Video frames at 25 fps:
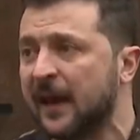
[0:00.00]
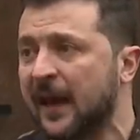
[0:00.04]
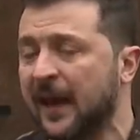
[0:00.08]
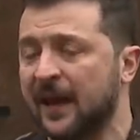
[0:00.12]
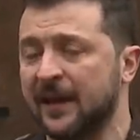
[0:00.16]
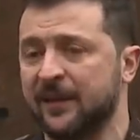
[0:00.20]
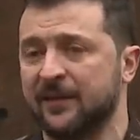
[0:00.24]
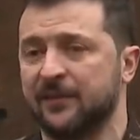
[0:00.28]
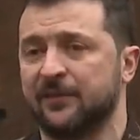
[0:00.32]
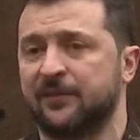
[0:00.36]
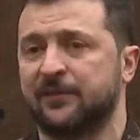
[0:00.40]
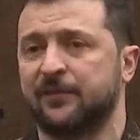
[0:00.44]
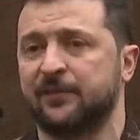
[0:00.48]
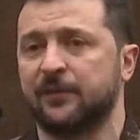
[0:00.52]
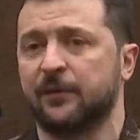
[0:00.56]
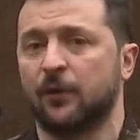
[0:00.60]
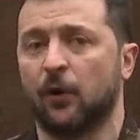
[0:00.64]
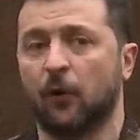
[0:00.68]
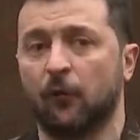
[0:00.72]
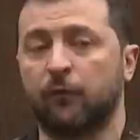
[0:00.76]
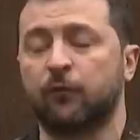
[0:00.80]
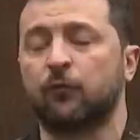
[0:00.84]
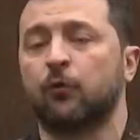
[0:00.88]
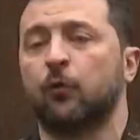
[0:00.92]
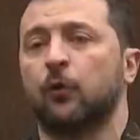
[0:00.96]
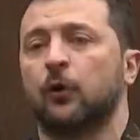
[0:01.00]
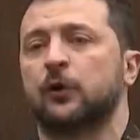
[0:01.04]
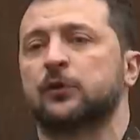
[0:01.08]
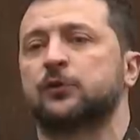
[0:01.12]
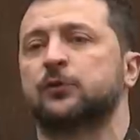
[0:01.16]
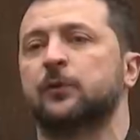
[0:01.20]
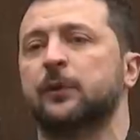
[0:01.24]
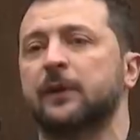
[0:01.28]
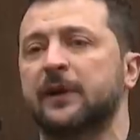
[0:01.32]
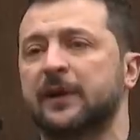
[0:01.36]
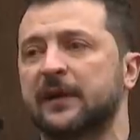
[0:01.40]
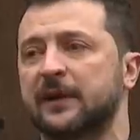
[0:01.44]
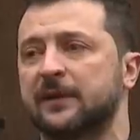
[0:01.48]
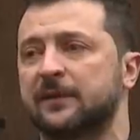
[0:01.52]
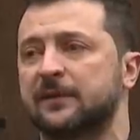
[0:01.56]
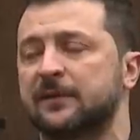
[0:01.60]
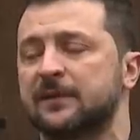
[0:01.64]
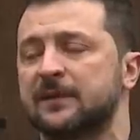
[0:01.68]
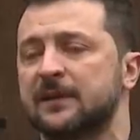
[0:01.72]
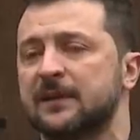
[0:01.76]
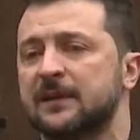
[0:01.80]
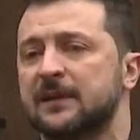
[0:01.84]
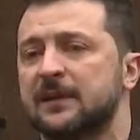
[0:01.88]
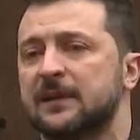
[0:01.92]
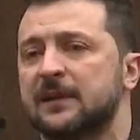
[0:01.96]
And of course, we need
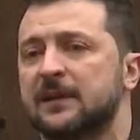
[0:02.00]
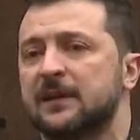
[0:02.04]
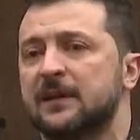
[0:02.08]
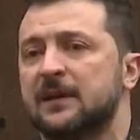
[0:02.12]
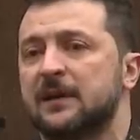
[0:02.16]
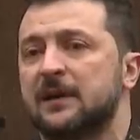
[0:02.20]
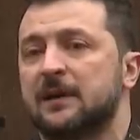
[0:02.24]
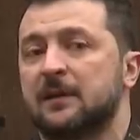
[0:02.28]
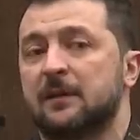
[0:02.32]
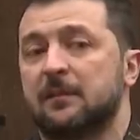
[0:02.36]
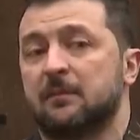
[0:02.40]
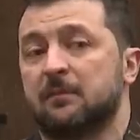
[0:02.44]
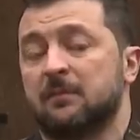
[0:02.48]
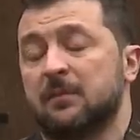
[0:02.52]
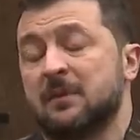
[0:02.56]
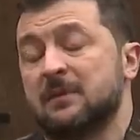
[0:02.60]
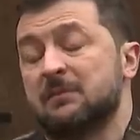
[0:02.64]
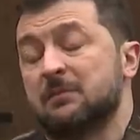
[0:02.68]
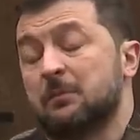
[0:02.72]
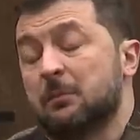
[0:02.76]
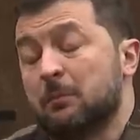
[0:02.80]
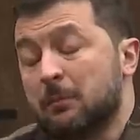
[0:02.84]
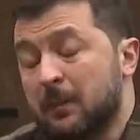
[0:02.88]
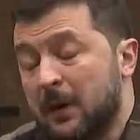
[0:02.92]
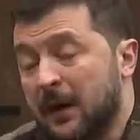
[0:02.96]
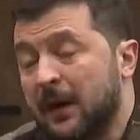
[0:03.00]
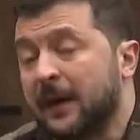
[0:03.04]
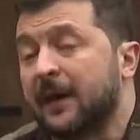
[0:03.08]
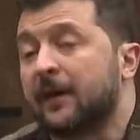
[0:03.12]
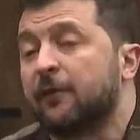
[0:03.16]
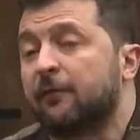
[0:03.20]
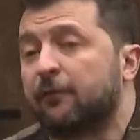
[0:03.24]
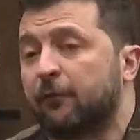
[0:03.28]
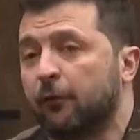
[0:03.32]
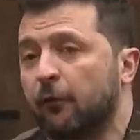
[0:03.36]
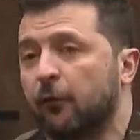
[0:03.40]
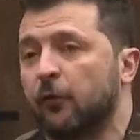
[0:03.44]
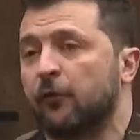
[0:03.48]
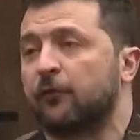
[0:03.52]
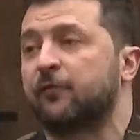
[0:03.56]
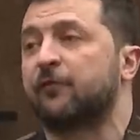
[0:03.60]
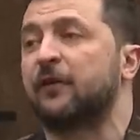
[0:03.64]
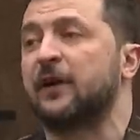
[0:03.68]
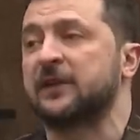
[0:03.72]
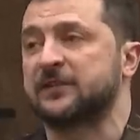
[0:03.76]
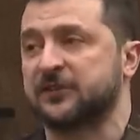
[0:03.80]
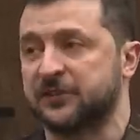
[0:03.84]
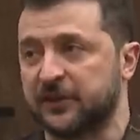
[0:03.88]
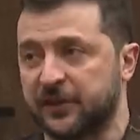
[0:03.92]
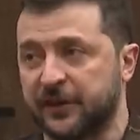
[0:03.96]
money for
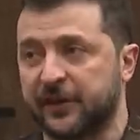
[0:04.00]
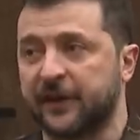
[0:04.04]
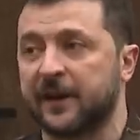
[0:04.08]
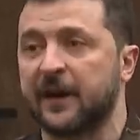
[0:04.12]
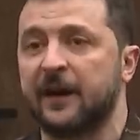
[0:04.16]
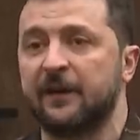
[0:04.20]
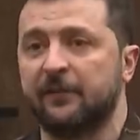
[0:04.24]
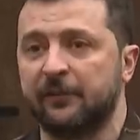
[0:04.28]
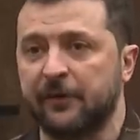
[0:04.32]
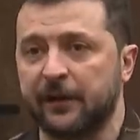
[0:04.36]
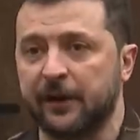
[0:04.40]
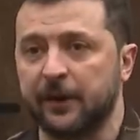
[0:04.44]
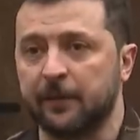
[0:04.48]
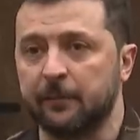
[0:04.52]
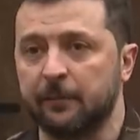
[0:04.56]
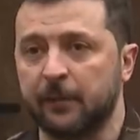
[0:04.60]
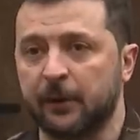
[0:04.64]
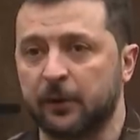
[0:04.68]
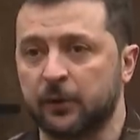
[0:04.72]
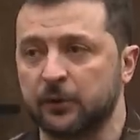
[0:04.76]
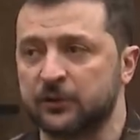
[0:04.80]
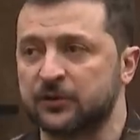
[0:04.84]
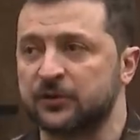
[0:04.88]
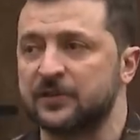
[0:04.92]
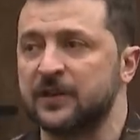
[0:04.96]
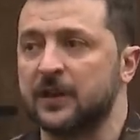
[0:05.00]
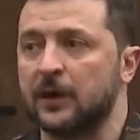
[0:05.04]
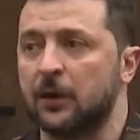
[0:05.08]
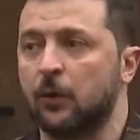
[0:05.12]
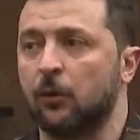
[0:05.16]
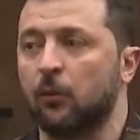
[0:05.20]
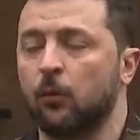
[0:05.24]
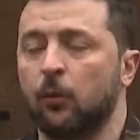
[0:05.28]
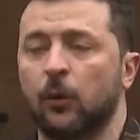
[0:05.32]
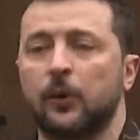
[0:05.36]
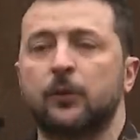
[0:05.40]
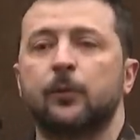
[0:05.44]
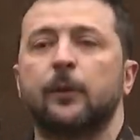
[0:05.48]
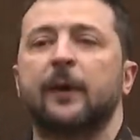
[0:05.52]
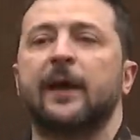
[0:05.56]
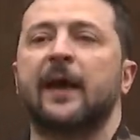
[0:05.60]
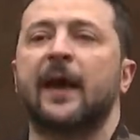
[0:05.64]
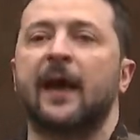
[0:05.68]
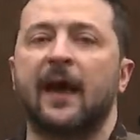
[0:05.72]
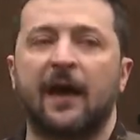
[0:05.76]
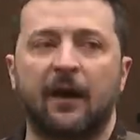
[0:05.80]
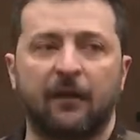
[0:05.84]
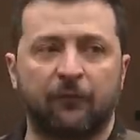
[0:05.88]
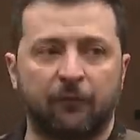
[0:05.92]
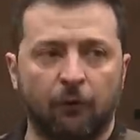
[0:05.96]
fast recovery, because now what we
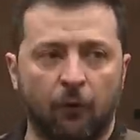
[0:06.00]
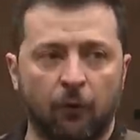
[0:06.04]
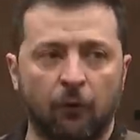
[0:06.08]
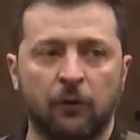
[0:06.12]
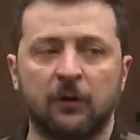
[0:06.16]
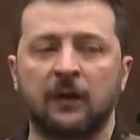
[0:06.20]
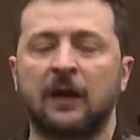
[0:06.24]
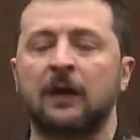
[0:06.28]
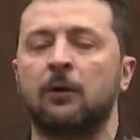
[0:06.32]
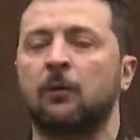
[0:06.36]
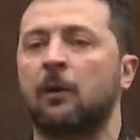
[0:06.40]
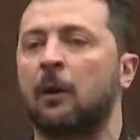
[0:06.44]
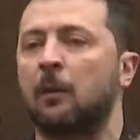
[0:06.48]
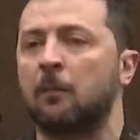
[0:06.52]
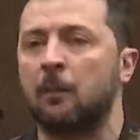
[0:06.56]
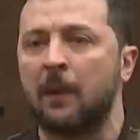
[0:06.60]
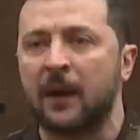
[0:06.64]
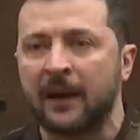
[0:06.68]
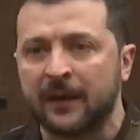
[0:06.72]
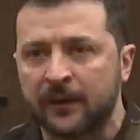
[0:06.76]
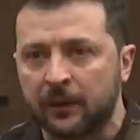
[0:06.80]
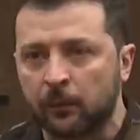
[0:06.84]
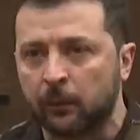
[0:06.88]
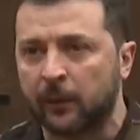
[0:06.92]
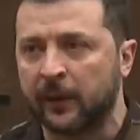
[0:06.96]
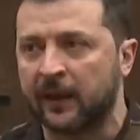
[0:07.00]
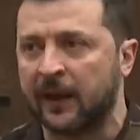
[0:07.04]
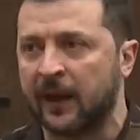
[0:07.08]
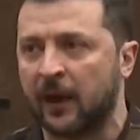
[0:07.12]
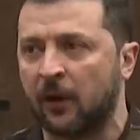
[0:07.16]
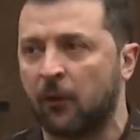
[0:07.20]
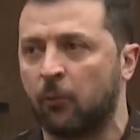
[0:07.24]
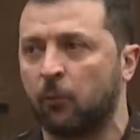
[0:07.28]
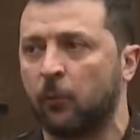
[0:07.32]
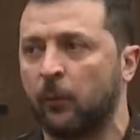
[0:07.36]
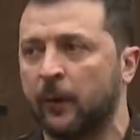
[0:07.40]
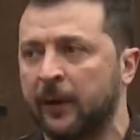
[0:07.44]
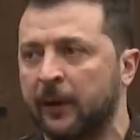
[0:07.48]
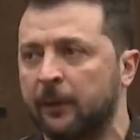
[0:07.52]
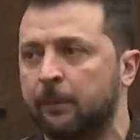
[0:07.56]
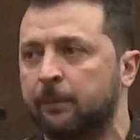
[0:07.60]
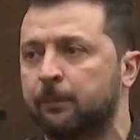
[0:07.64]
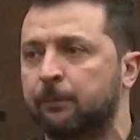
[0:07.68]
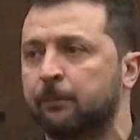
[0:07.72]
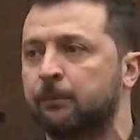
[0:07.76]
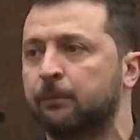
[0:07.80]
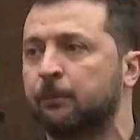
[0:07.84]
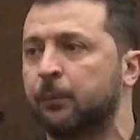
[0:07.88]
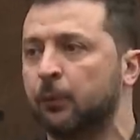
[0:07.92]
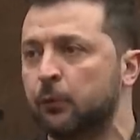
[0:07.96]
have, all our money we have, we
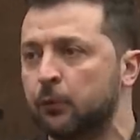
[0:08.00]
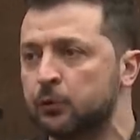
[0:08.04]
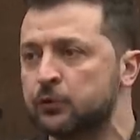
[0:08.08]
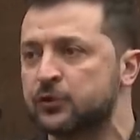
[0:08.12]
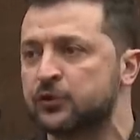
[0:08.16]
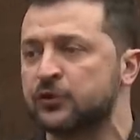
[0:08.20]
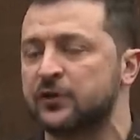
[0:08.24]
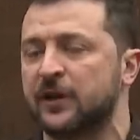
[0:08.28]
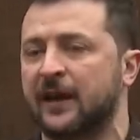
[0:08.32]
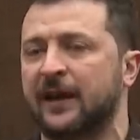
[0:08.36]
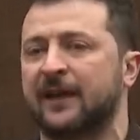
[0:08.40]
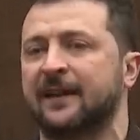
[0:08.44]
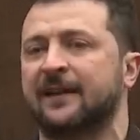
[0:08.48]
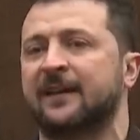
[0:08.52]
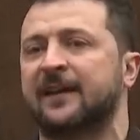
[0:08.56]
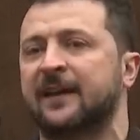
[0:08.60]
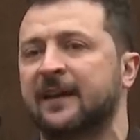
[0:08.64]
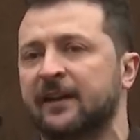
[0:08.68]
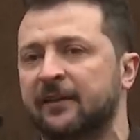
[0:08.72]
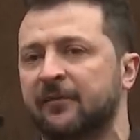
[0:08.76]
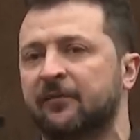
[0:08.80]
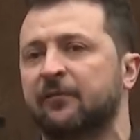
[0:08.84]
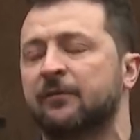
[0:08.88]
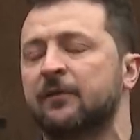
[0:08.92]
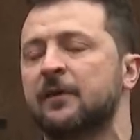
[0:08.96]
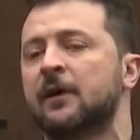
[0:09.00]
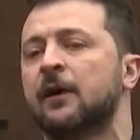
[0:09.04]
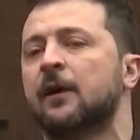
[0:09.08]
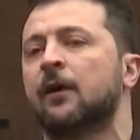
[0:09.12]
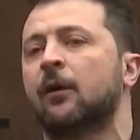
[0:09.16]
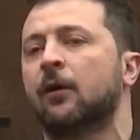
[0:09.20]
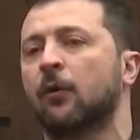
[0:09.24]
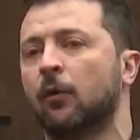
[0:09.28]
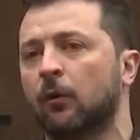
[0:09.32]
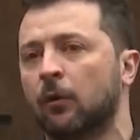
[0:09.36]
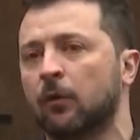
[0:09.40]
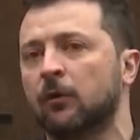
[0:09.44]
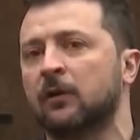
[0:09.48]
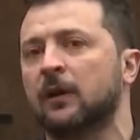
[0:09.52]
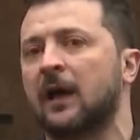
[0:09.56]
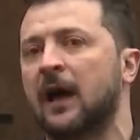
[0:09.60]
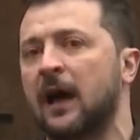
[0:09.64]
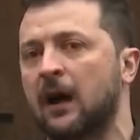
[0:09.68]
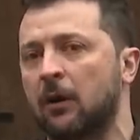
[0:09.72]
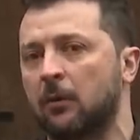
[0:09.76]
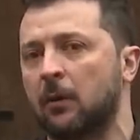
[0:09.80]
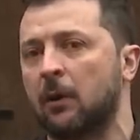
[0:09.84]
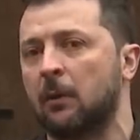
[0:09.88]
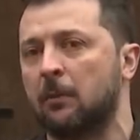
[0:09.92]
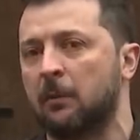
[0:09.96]
push and give all
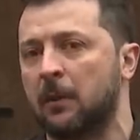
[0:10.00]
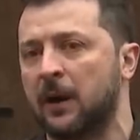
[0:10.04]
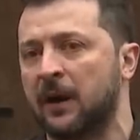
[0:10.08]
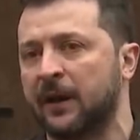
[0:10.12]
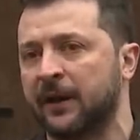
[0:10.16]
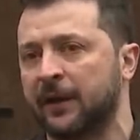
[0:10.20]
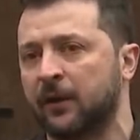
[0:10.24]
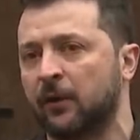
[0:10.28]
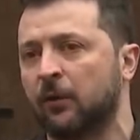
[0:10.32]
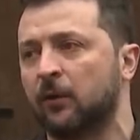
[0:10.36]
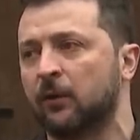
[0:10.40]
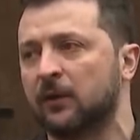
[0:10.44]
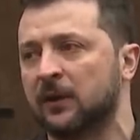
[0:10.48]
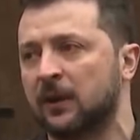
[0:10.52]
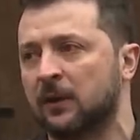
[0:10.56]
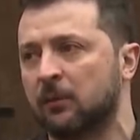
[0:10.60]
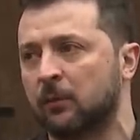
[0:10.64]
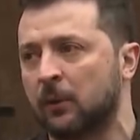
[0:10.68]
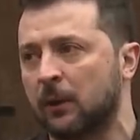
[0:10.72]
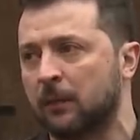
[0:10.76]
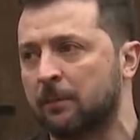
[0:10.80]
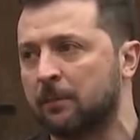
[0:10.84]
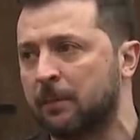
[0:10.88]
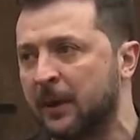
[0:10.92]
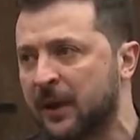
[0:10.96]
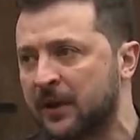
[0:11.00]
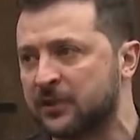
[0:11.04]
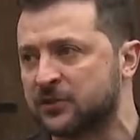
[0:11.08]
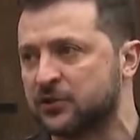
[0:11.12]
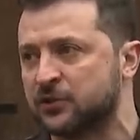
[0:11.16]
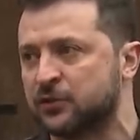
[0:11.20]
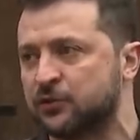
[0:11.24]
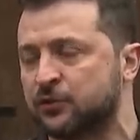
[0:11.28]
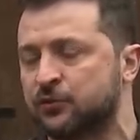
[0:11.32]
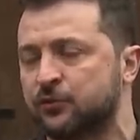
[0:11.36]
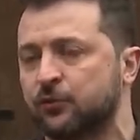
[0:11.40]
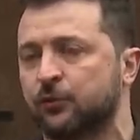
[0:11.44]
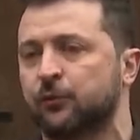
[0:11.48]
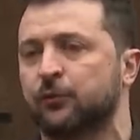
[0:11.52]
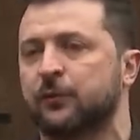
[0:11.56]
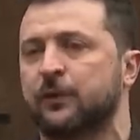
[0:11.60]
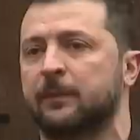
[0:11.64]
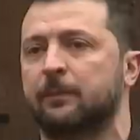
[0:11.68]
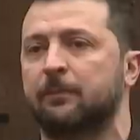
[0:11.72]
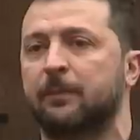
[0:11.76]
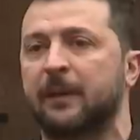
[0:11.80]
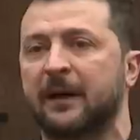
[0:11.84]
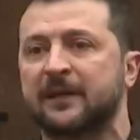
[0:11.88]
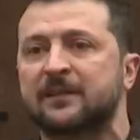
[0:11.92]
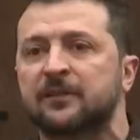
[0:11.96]
our money, all our budget to the
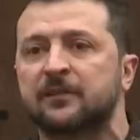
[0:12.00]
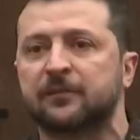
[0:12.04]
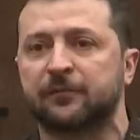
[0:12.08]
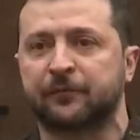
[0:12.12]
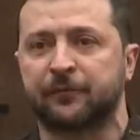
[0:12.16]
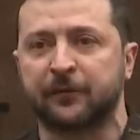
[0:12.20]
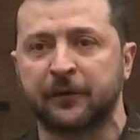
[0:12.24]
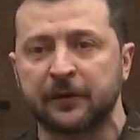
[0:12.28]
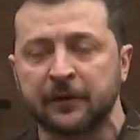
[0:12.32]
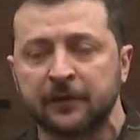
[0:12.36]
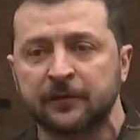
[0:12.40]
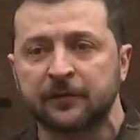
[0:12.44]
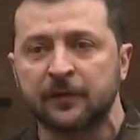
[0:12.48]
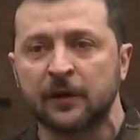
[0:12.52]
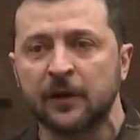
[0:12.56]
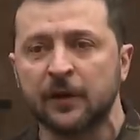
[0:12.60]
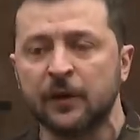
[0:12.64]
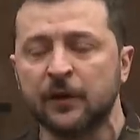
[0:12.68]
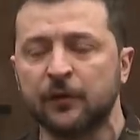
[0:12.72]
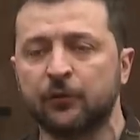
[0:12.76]
battlefield,